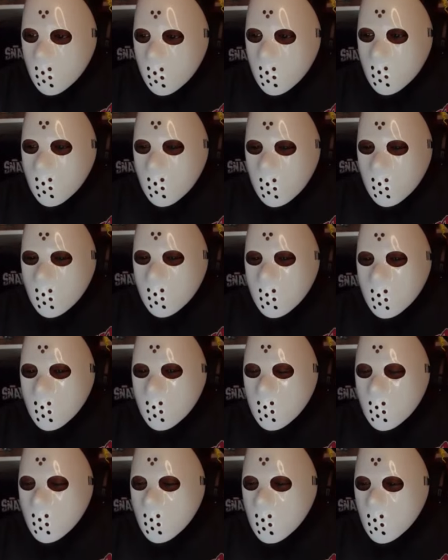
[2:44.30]

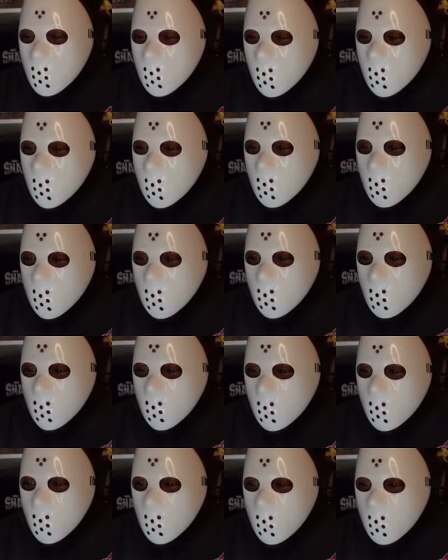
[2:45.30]

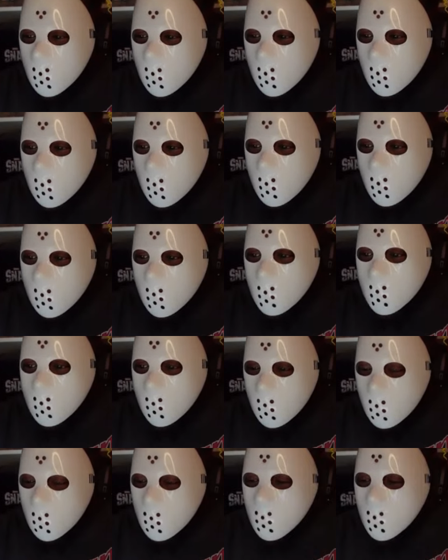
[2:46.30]

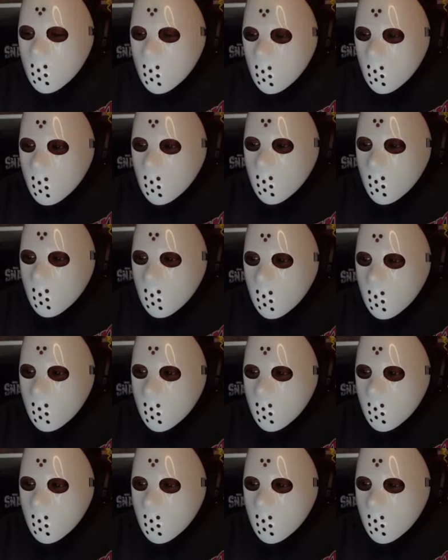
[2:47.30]
(not speaking)